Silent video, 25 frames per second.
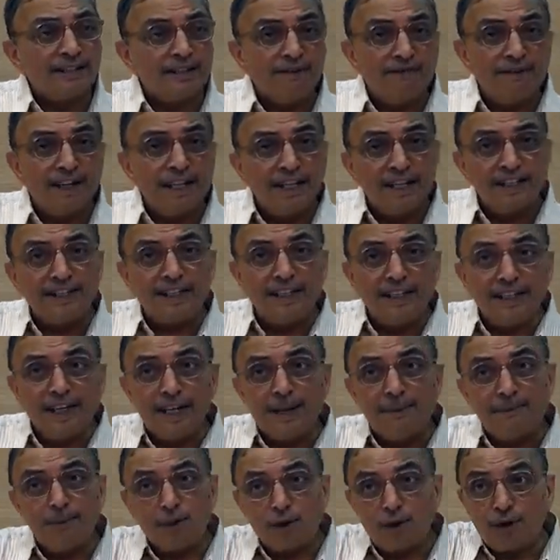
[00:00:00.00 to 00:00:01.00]
Someone has
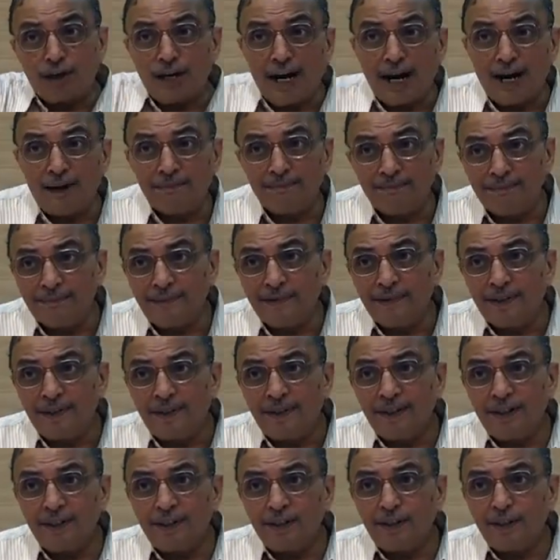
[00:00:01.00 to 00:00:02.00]
written a program
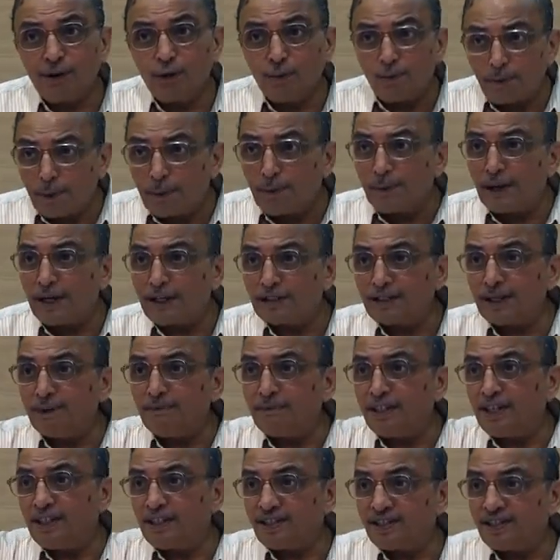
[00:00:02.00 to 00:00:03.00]
to prepare
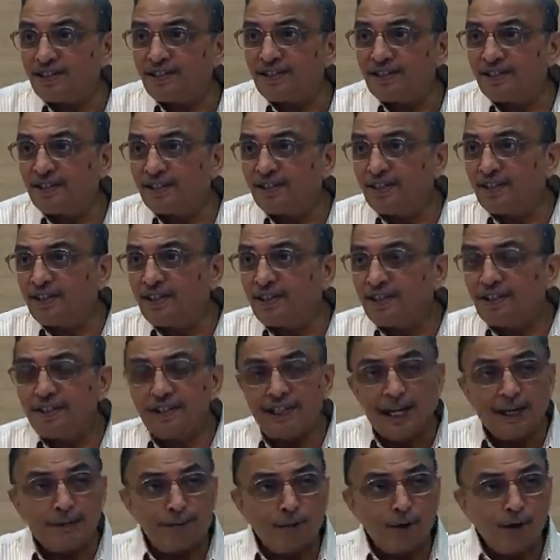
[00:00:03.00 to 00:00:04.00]
some dish.
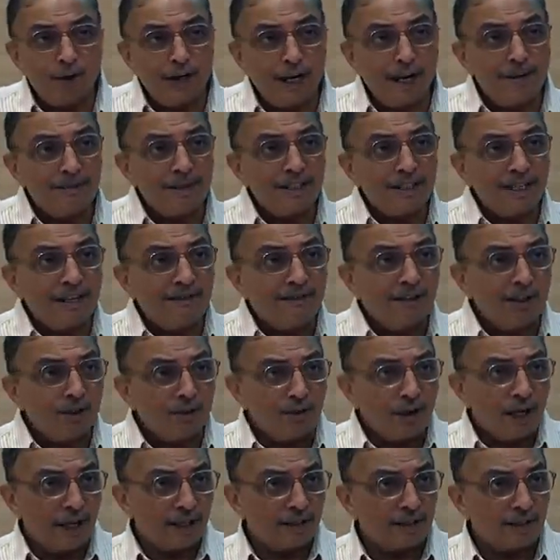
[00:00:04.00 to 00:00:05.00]
That program is given
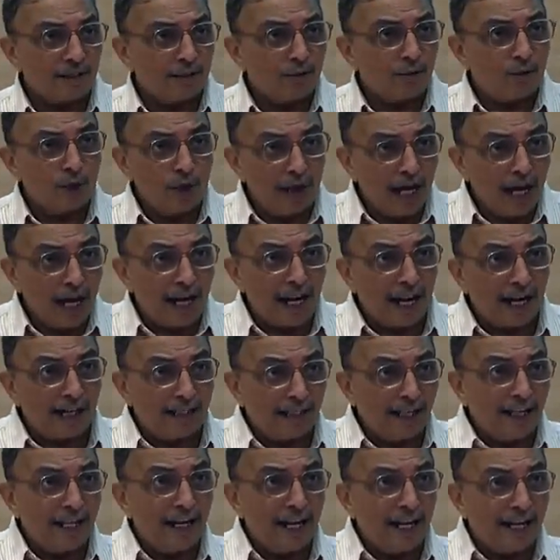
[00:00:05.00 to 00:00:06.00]
to us. We are
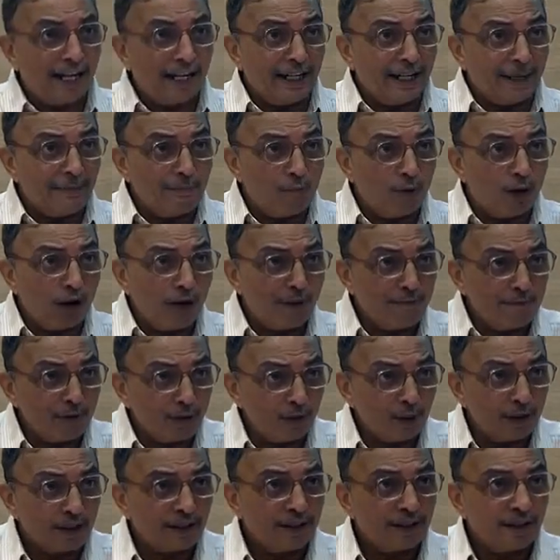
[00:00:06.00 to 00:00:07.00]
acting like a Dumbo
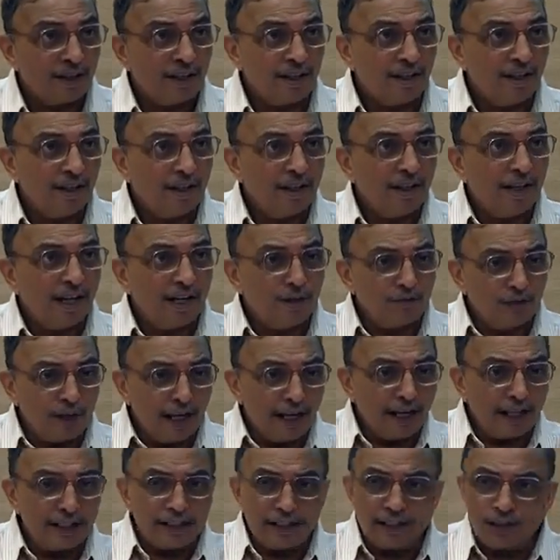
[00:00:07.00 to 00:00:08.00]
computer and we
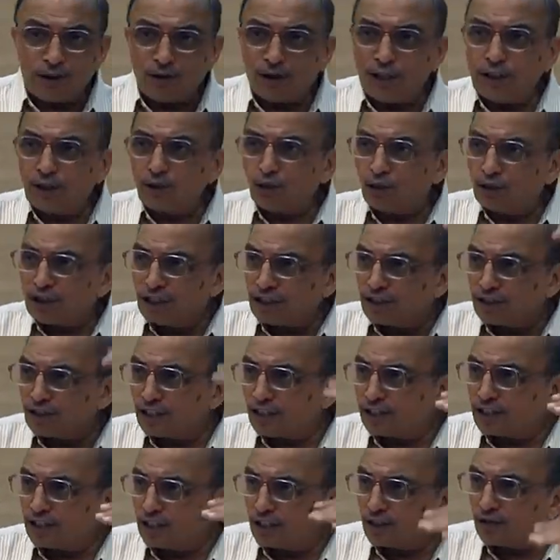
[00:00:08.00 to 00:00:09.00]
are executing those
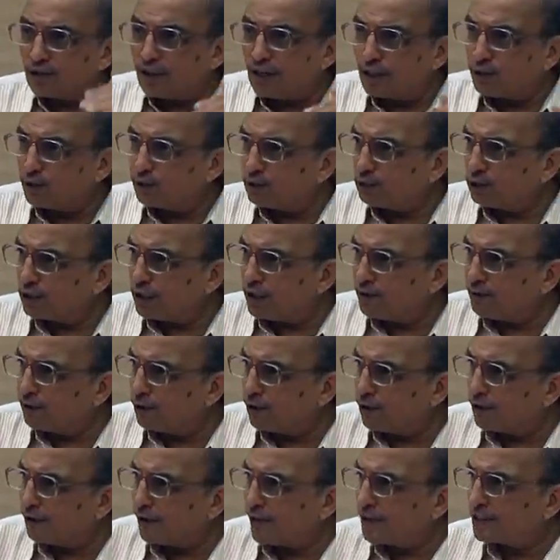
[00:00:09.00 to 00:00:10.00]
instructions 1, 2, 3,
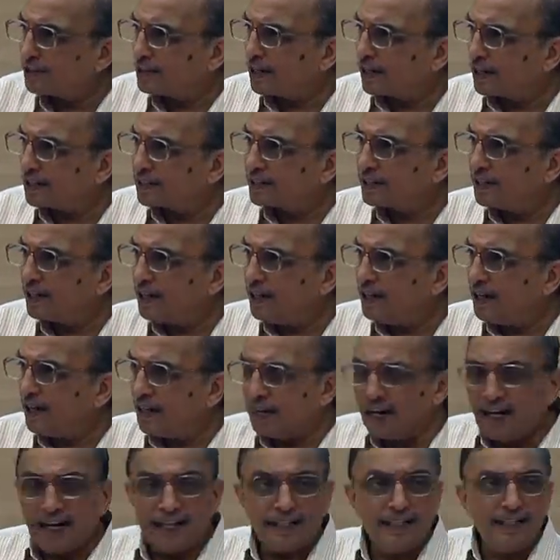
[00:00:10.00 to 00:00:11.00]
4, 5, 6
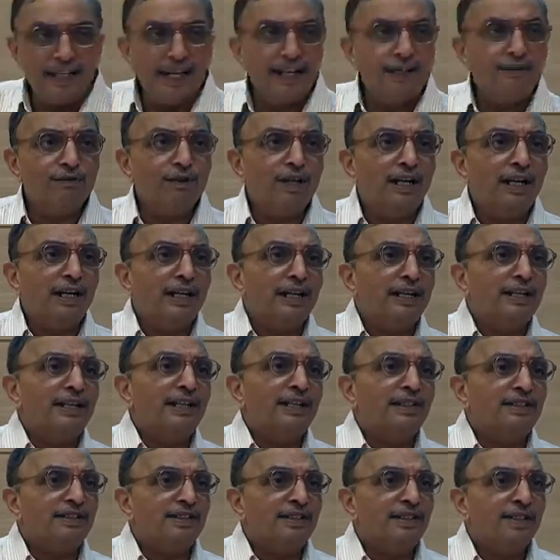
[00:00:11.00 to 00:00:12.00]
and at the end we get a
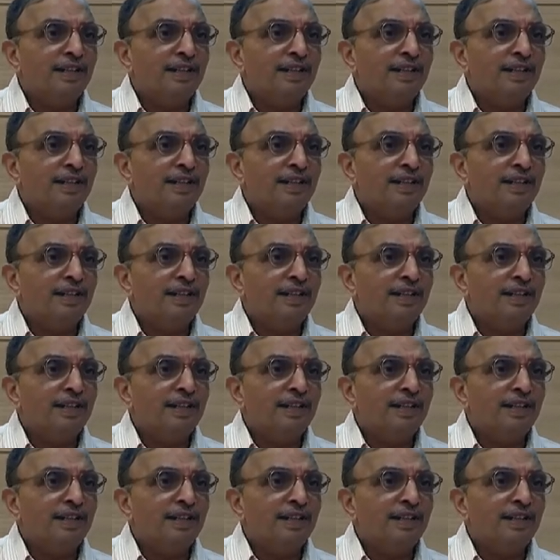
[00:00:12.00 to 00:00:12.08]
dish.